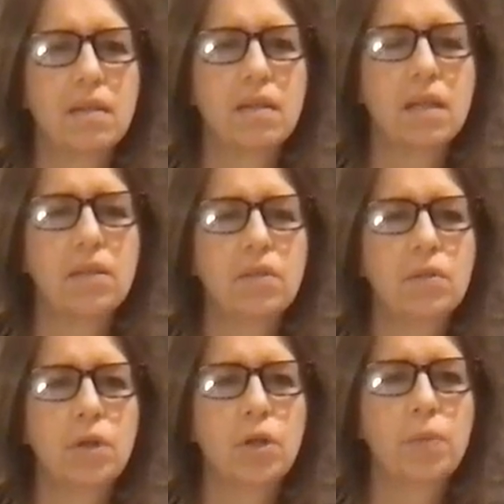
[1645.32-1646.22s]
as
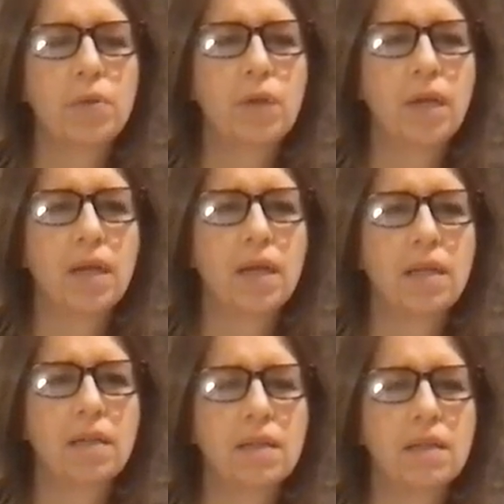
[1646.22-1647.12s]
you open your
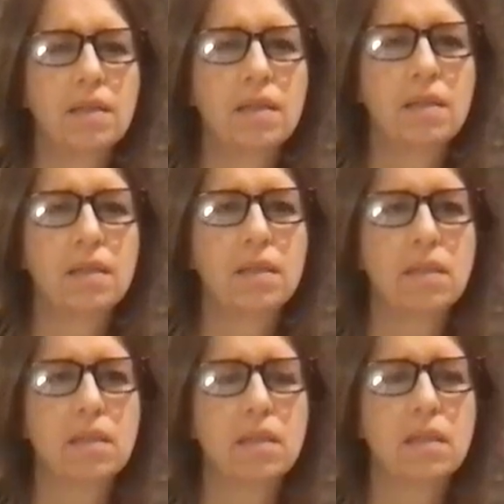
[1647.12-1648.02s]
heart
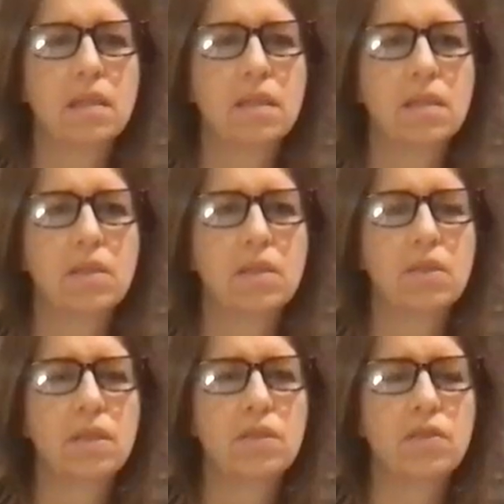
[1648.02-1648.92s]
to
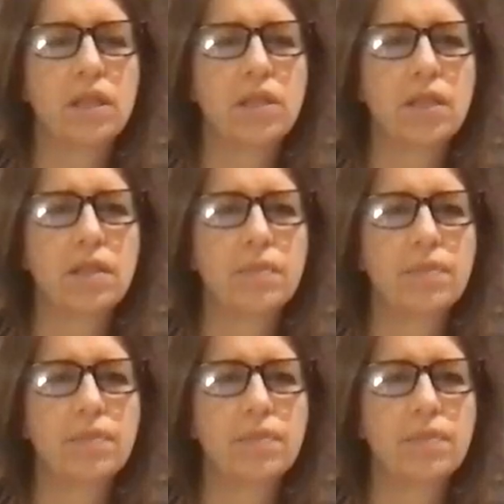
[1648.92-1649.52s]
this stranger.